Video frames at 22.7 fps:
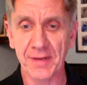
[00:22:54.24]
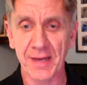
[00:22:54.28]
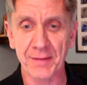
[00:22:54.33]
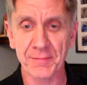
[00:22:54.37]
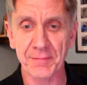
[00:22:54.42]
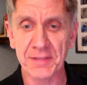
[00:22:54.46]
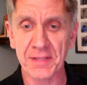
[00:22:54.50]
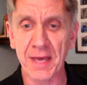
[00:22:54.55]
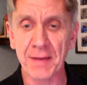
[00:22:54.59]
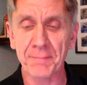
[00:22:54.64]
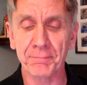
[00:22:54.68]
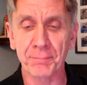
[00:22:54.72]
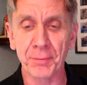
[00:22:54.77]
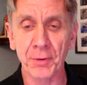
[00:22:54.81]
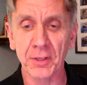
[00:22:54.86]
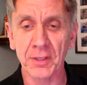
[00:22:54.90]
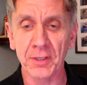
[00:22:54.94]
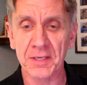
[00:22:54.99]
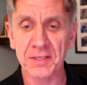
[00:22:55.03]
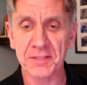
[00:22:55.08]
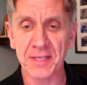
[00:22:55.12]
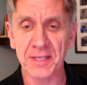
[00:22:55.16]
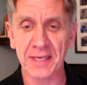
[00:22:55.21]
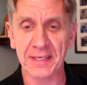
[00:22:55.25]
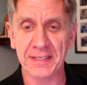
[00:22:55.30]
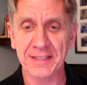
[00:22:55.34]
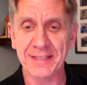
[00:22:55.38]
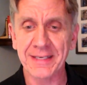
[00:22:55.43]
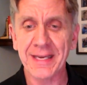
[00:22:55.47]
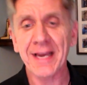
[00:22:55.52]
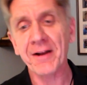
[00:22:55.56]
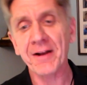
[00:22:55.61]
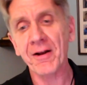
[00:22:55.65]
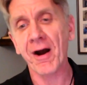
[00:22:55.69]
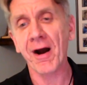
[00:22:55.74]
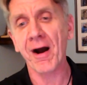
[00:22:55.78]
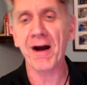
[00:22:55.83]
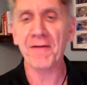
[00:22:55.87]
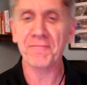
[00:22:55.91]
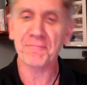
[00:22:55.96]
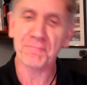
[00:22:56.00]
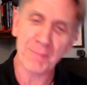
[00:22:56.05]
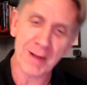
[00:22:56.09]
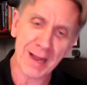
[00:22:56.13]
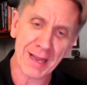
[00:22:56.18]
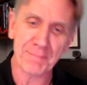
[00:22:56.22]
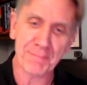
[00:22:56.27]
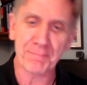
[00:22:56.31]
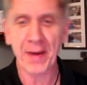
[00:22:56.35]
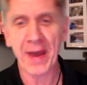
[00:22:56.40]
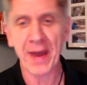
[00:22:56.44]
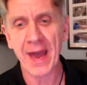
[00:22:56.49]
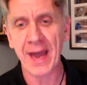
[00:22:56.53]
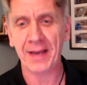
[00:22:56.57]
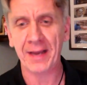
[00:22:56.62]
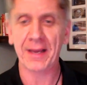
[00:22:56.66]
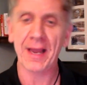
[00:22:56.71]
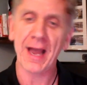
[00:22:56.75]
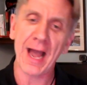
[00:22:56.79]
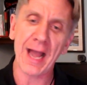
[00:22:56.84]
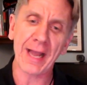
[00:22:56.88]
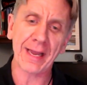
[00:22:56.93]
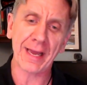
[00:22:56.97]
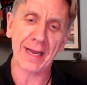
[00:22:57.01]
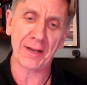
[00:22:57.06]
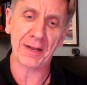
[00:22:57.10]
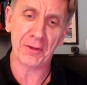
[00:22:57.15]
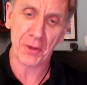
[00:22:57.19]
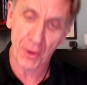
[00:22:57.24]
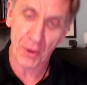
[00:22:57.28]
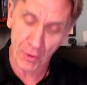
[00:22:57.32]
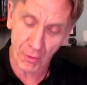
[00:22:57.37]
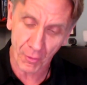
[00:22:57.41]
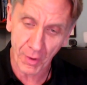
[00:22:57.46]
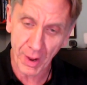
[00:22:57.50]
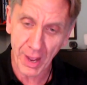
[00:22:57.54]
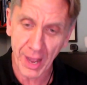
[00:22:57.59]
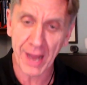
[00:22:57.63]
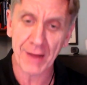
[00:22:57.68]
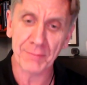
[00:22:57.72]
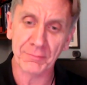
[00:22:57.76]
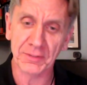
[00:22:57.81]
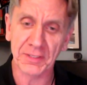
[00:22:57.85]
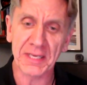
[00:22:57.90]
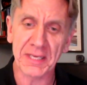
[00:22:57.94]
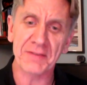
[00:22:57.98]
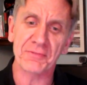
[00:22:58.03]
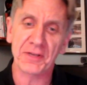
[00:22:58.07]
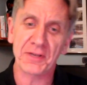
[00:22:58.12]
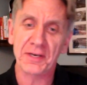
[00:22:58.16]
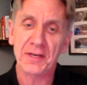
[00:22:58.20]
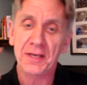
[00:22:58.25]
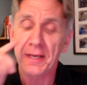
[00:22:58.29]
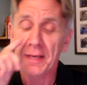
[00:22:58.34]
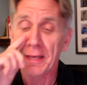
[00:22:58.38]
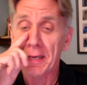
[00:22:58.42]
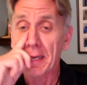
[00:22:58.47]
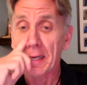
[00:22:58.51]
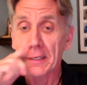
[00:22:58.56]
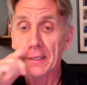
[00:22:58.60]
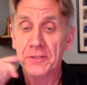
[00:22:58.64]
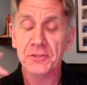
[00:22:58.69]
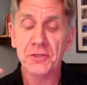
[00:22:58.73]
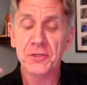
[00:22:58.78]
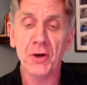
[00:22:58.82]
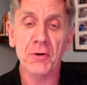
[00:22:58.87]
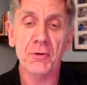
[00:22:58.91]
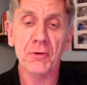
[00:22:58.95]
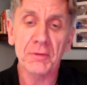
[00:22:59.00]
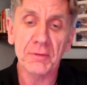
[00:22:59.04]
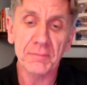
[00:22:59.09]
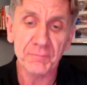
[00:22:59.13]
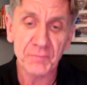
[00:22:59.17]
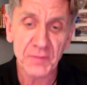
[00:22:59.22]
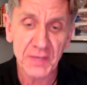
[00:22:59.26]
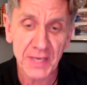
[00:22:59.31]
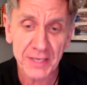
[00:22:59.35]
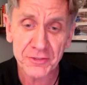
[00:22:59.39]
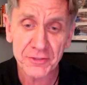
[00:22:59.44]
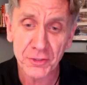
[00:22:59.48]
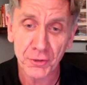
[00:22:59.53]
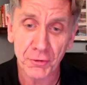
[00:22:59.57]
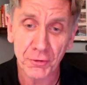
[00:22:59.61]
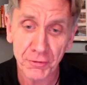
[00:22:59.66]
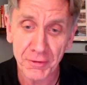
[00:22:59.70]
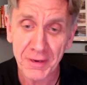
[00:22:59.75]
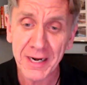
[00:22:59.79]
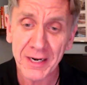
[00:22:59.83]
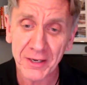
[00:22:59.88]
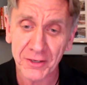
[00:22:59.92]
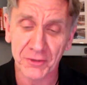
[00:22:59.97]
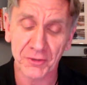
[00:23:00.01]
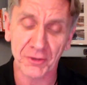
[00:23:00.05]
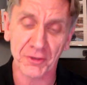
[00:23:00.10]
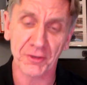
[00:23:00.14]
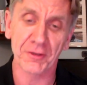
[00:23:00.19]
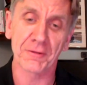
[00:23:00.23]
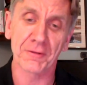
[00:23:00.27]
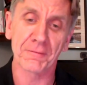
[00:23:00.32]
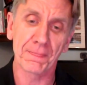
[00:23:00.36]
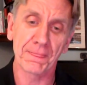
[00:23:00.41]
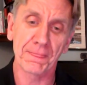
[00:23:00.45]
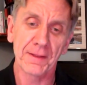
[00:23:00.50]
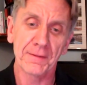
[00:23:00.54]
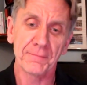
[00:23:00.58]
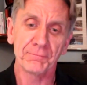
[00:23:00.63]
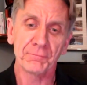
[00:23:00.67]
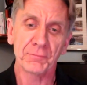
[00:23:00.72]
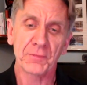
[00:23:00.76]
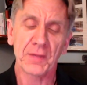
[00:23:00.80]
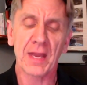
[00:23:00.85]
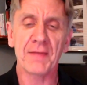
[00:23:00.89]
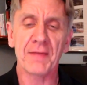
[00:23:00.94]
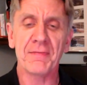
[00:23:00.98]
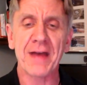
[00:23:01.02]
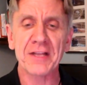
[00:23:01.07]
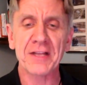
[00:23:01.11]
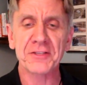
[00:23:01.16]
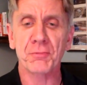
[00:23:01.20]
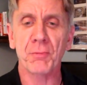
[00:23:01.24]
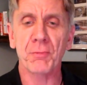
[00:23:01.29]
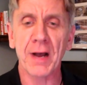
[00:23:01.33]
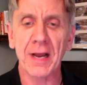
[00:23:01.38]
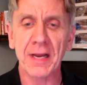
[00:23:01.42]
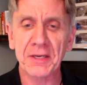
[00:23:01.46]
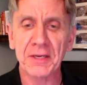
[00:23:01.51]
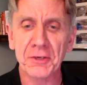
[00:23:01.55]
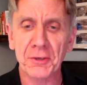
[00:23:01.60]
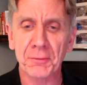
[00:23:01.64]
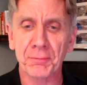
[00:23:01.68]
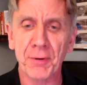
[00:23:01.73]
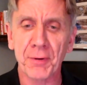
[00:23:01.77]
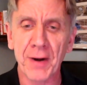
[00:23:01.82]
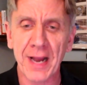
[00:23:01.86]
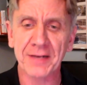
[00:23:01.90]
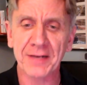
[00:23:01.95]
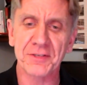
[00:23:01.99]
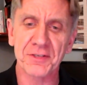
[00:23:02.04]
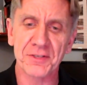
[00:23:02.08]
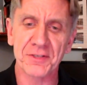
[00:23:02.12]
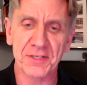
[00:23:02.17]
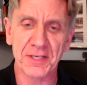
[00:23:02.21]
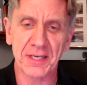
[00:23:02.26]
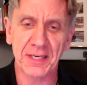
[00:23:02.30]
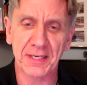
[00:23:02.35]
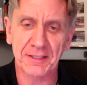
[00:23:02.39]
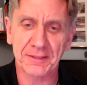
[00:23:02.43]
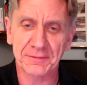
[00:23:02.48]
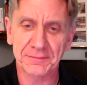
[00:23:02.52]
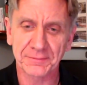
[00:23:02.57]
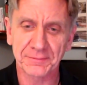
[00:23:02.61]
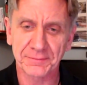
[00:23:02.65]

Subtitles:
I mean, that bull is like, get off my back. I got to go. I'm leaving. So it's critical. And that's why you're practicing.